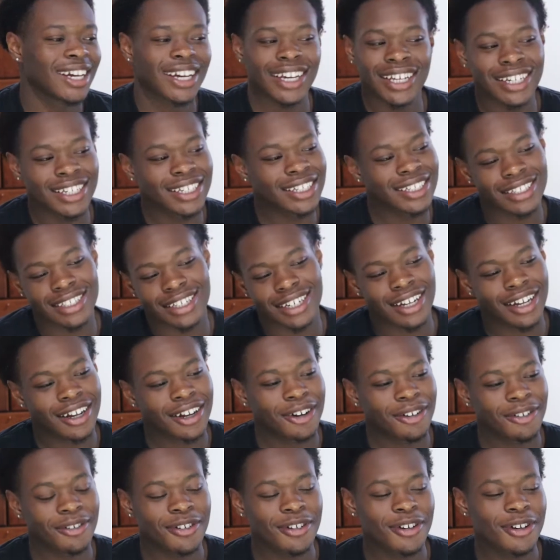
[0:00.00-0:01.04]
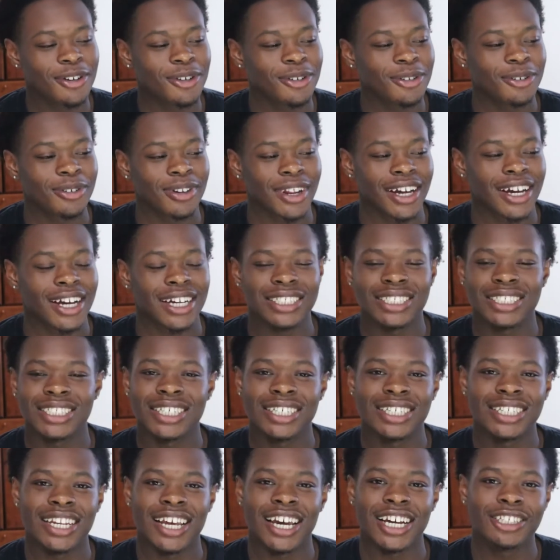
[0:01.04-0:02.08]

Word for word: and I don't know. Like I said,